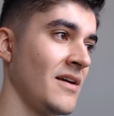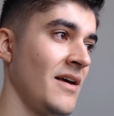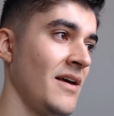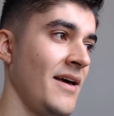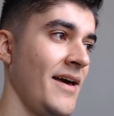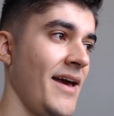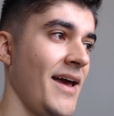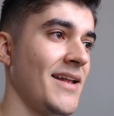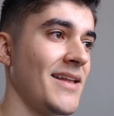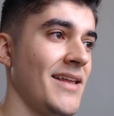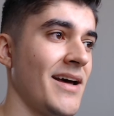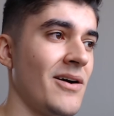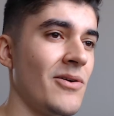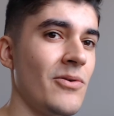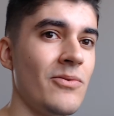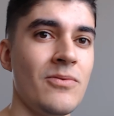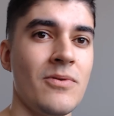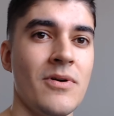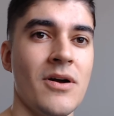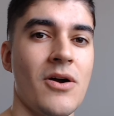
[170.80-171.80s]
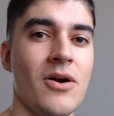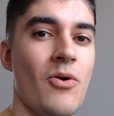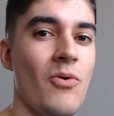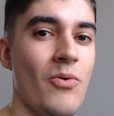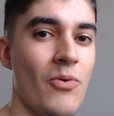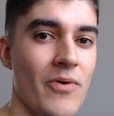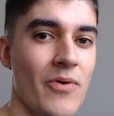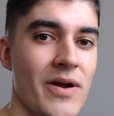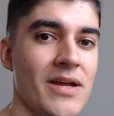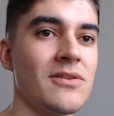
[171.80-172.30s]
And now,
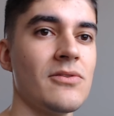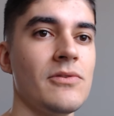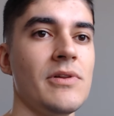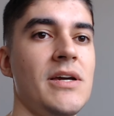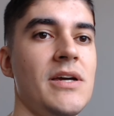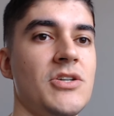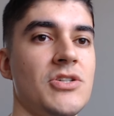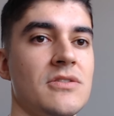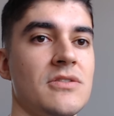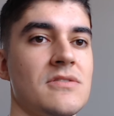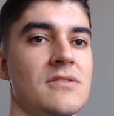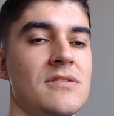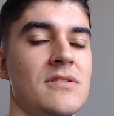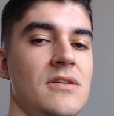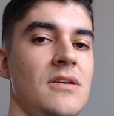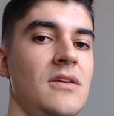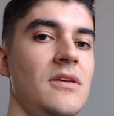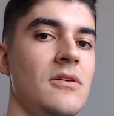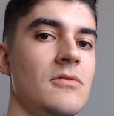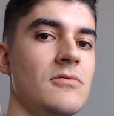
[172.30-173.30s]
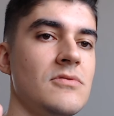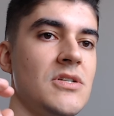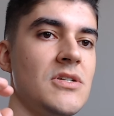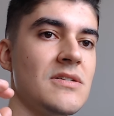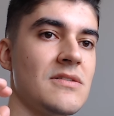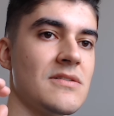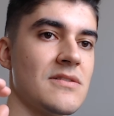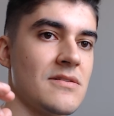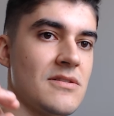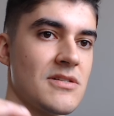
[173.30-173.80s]
congratulations, you
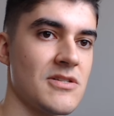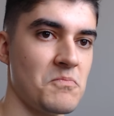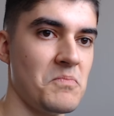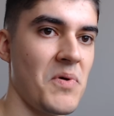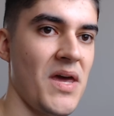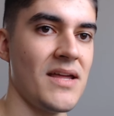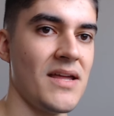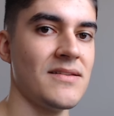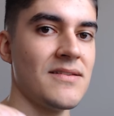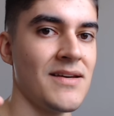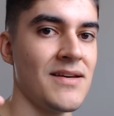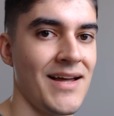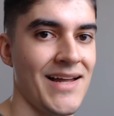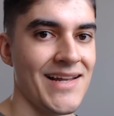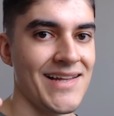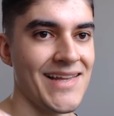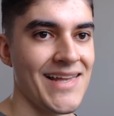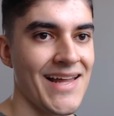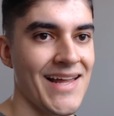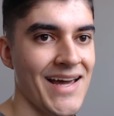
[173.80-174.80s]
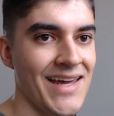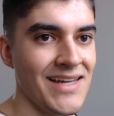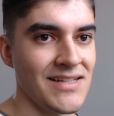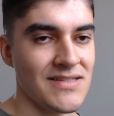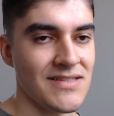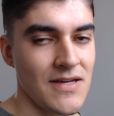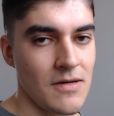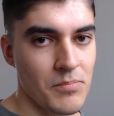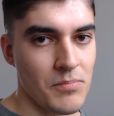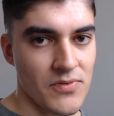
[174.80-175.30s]
just spent
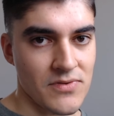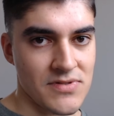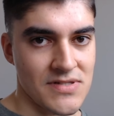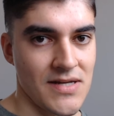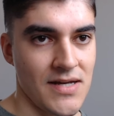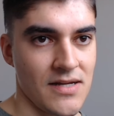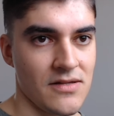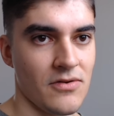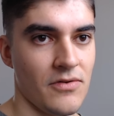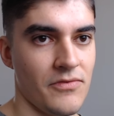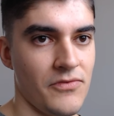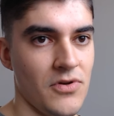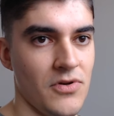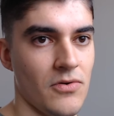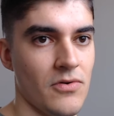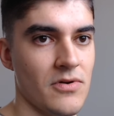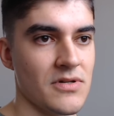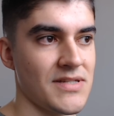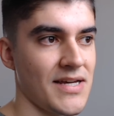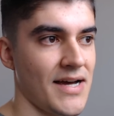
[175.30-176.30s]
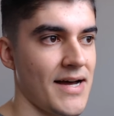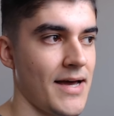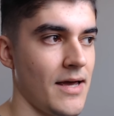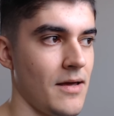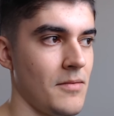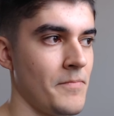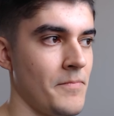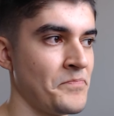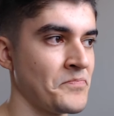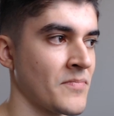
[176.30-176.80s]
90% of your
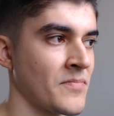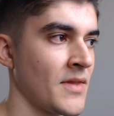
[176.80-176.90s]
time